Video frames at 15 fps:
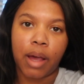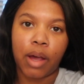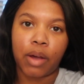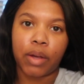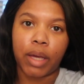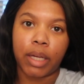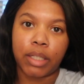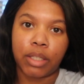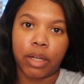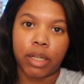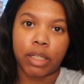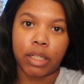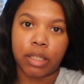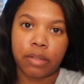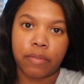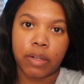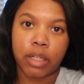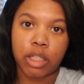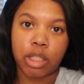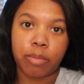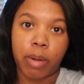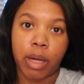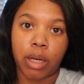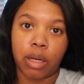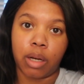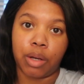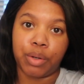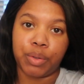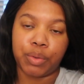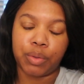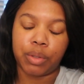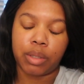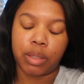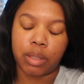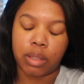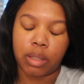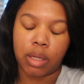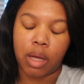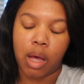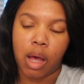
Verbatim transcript: Okay, so I just finished my notes.